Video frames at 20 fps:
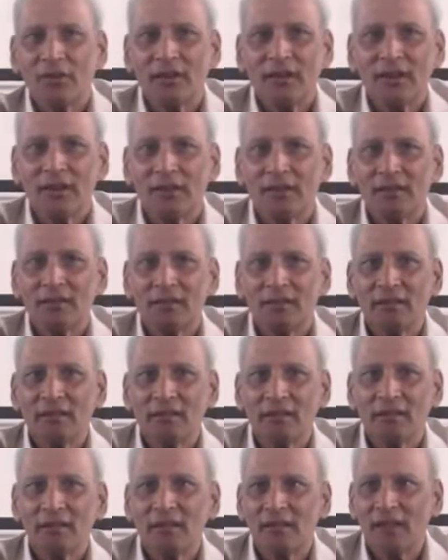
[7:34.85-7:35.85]
your head.
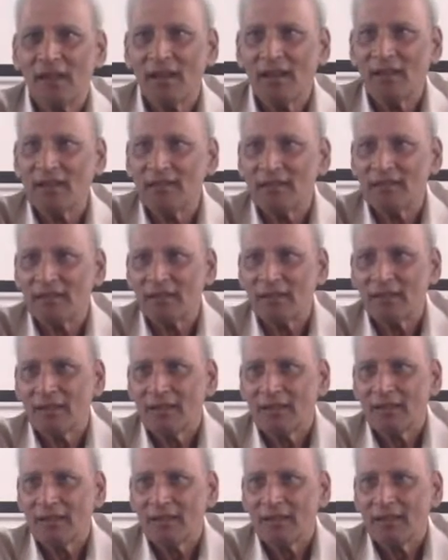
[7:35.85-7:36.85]
Nudge.
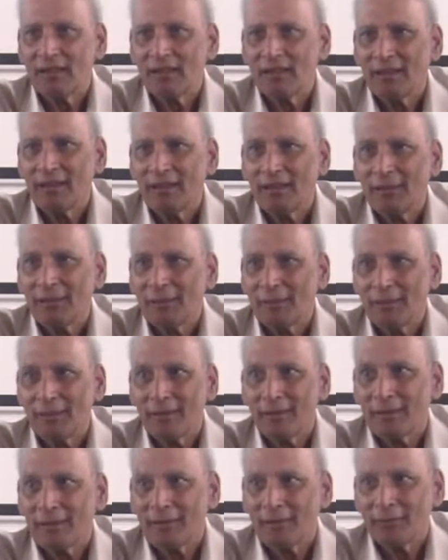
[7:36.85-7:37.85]

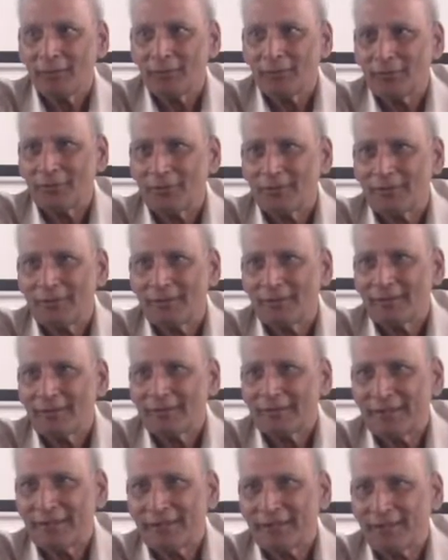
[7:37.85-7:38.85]
Careful.
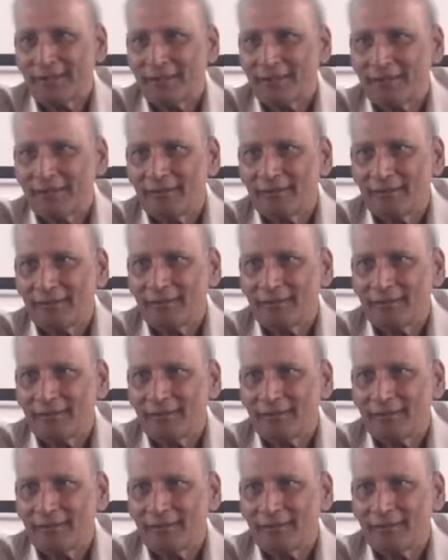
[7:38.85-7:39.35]
See it.